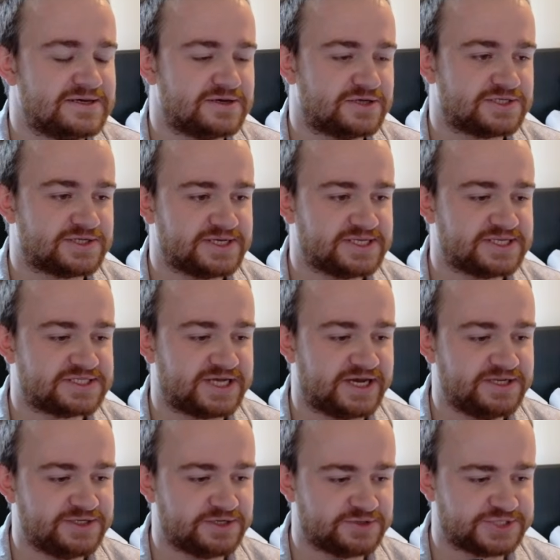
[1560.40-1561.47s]
Because like the
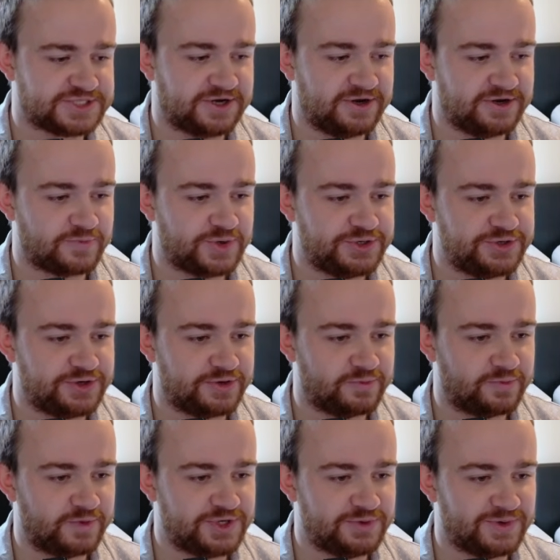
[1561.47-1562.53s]
tend on turn when
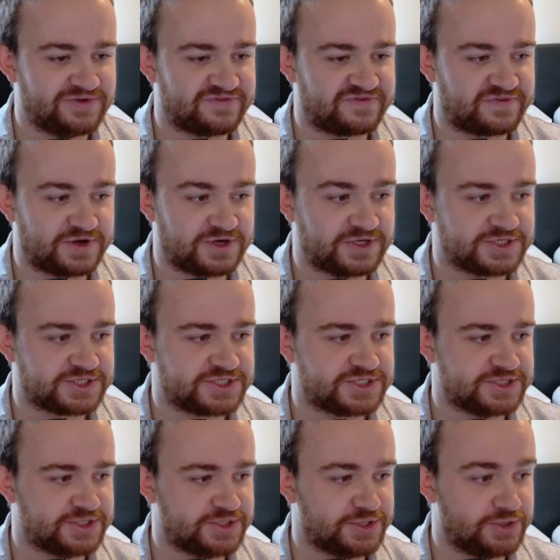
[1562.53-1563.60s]
you went first
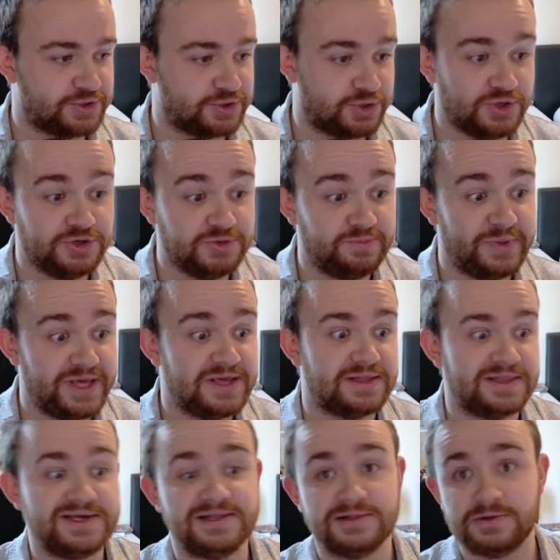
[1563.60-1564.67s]
could be a
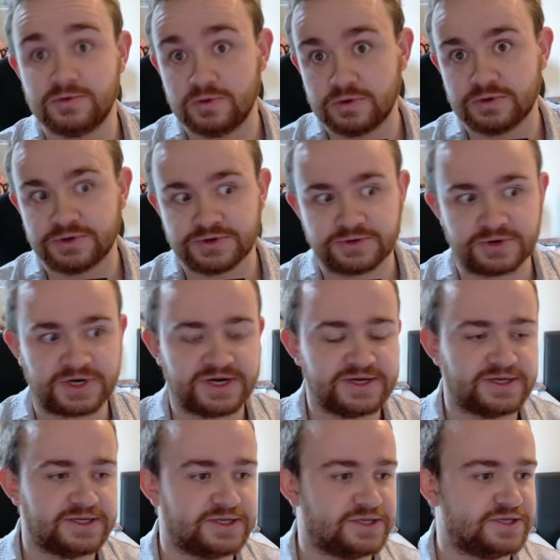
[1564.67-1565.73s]
little awkward, right?
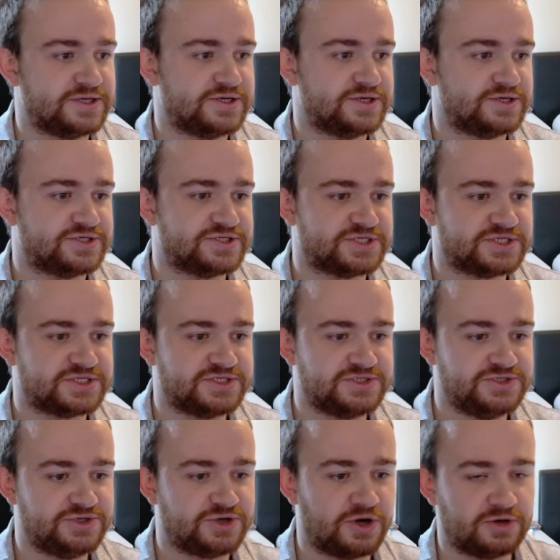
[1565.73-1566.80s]
Because
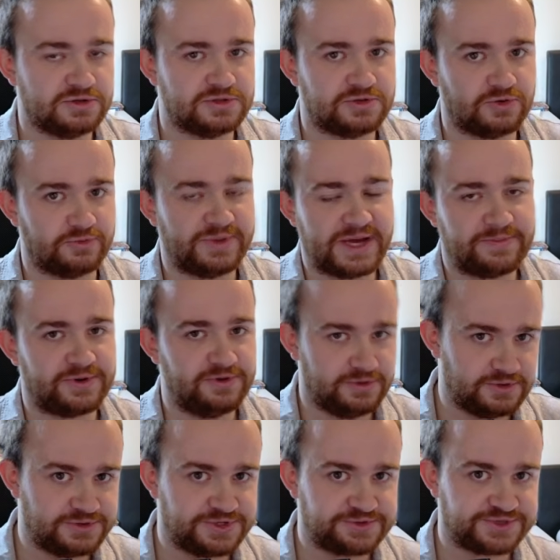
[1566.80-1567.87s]
you can't lure Beppo
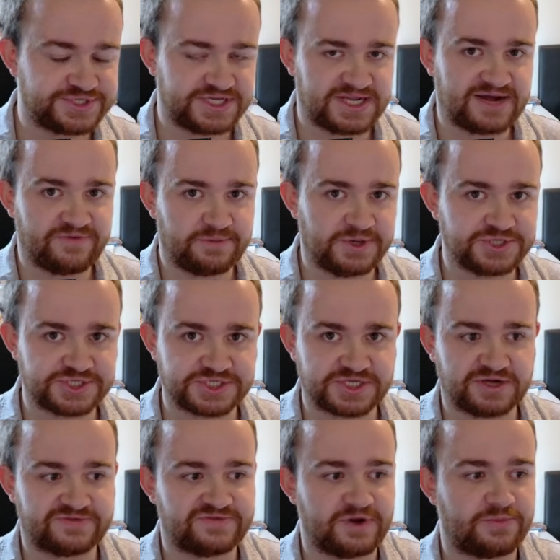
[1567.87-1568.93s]
Luna because they'd have a bunch of
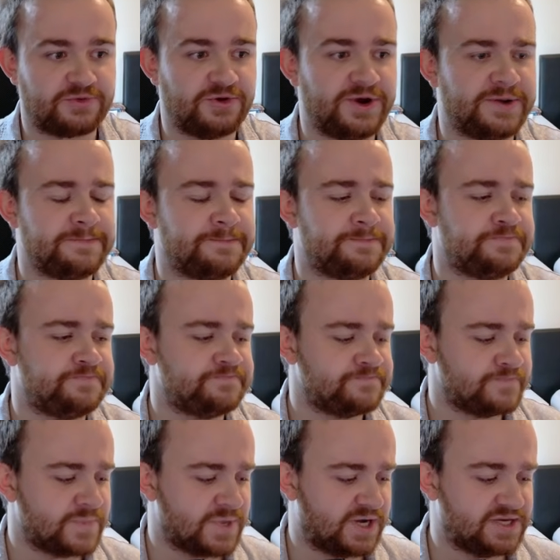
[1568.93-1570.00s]
stuff up, right?
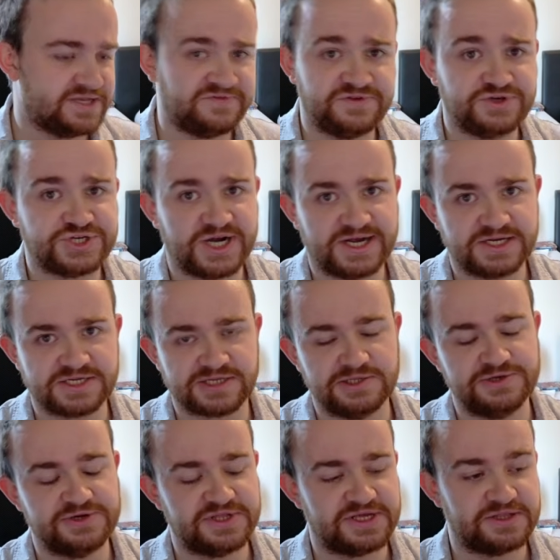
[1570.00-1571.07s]
And if you Shanks
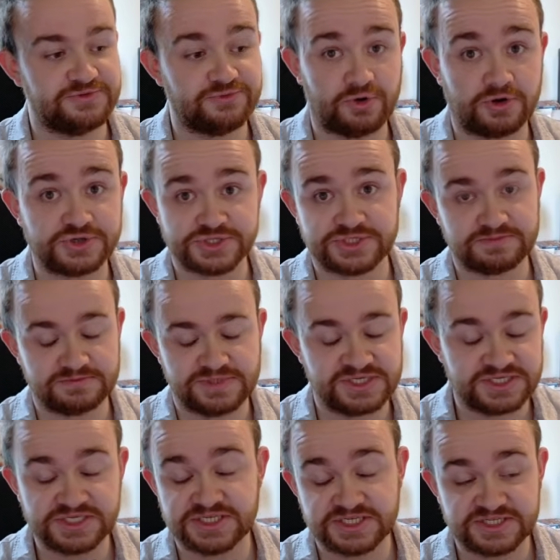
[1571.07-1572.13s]
Luna, then the rocks
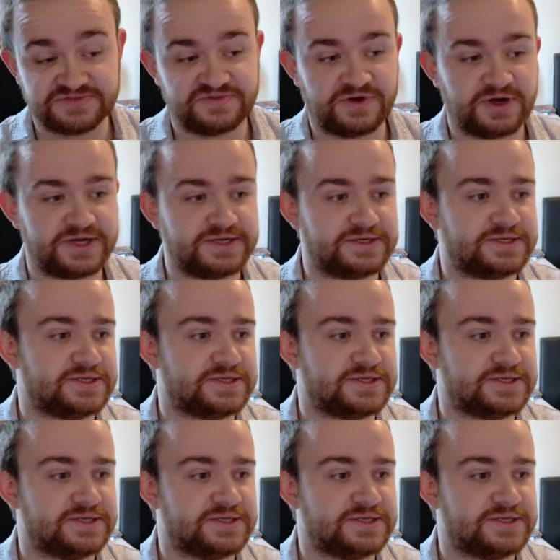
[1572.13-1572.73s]
is fine.